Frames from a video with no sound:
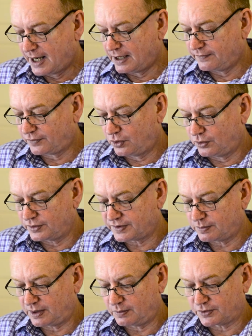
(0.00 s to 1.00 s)
And of
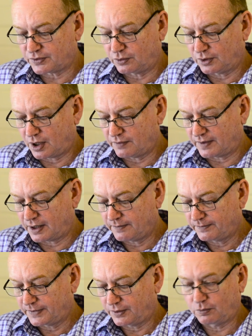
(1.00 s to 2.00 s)
course, when it was all over,
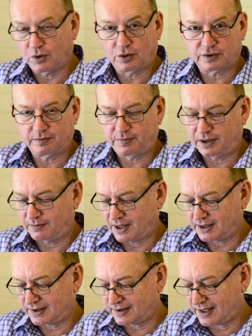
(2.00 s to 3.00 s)
the world had been
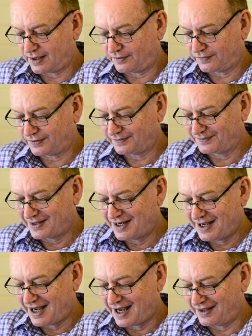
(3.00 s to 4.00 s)
made safe,
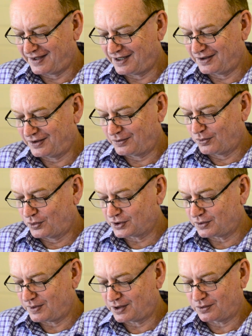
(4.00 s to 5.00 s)
and then the war
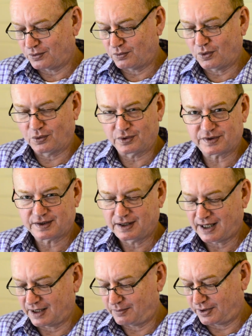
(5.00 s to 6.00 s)
to end all wars
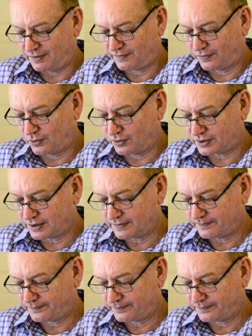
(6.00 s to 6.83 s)
had been fought.